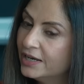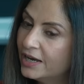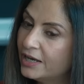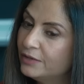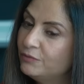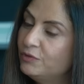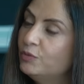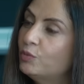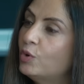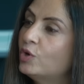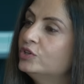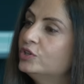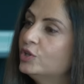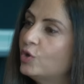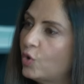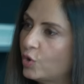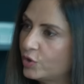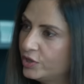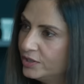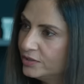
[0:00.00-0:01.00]
and we want the
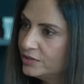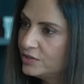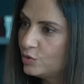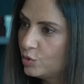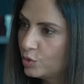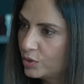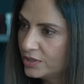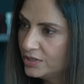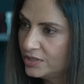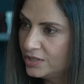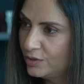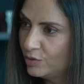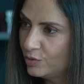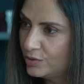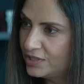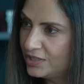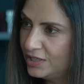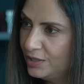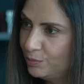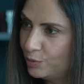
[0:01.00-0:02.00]
audience to
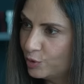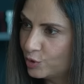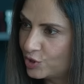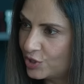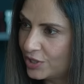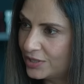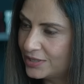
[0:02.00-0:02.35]
continuously push